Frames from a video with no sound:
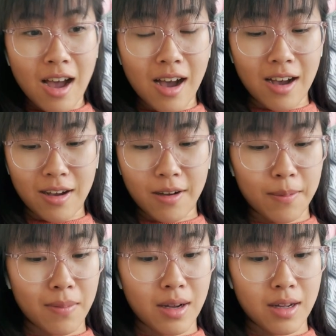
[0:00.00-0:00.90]

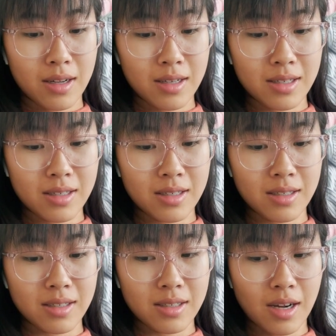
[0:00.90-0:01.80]

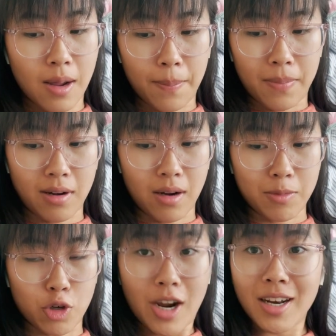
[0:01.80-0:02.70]
but I'm
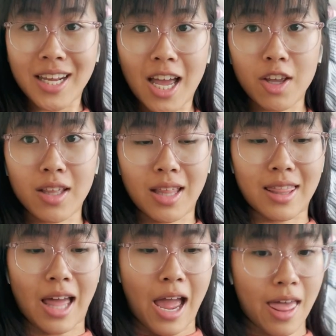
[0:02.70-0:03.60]
trying to calculate
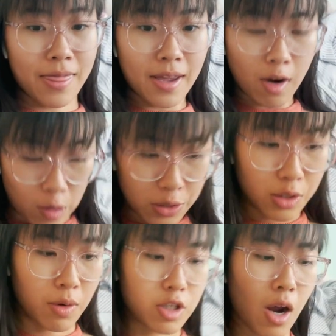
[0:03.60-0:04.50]
that, and then
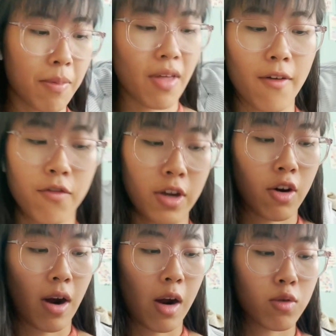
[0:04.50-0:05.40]
also on top of that
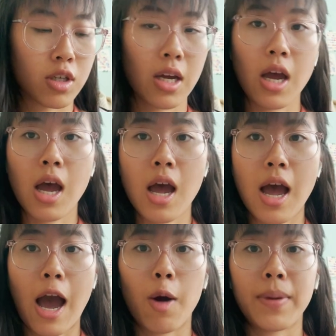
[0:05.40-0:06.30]
figure out
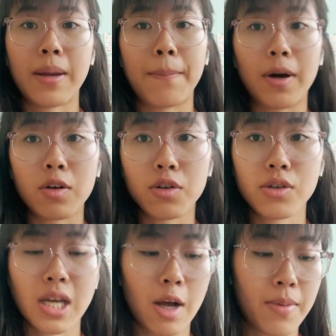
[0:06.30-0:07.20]
how many
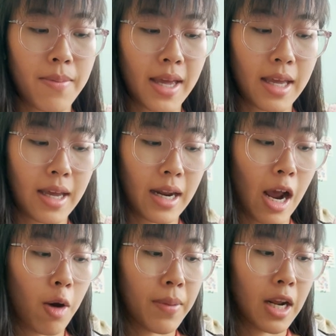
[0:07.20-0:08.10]
bundles I'll be making and
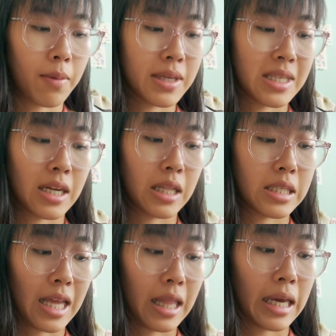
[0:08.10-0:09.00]
how many I'll be
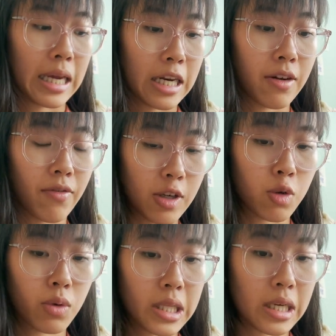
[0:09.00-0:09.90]
selling
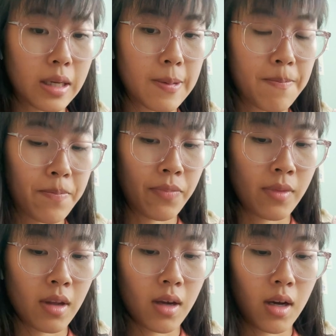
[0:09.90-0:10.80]
individually,
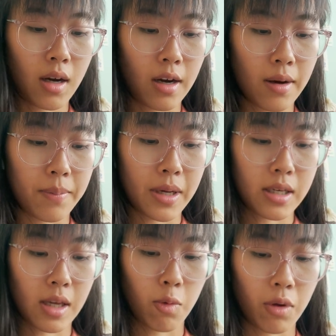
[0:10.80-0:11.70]

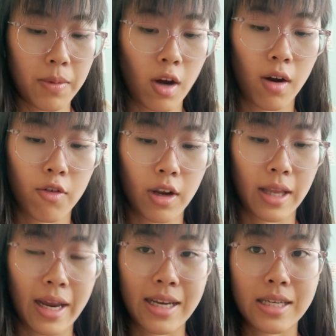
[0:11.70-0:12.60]
because I will be offering
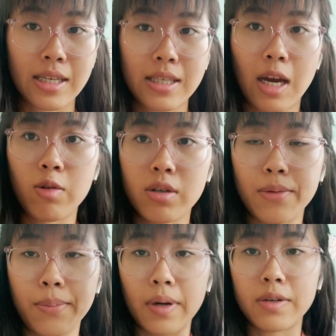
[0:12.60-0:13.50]
like a
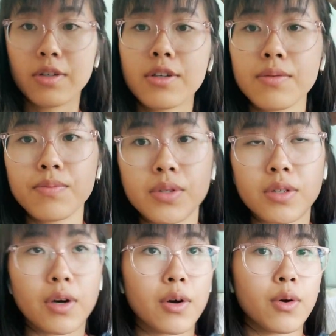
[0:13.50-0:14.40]
discounted bundle.
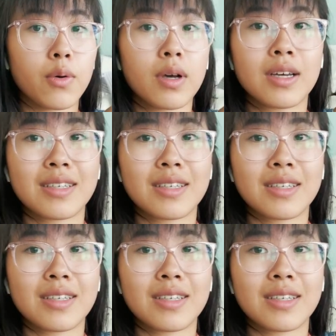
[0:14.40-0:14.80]
So